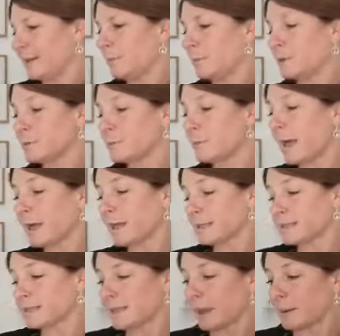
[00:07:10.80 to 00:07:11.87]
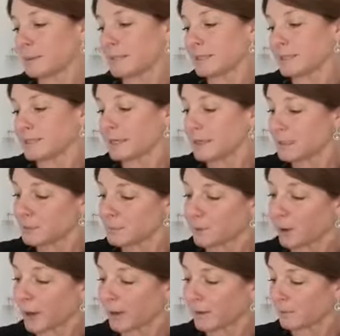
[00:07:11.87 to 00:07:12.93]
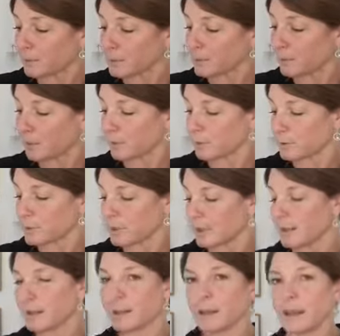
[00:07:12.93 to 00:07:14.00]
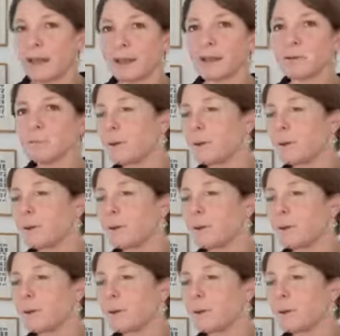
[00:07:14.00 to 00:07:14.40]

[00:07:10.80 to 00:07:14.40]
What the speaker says: But Max stepped into his private boat and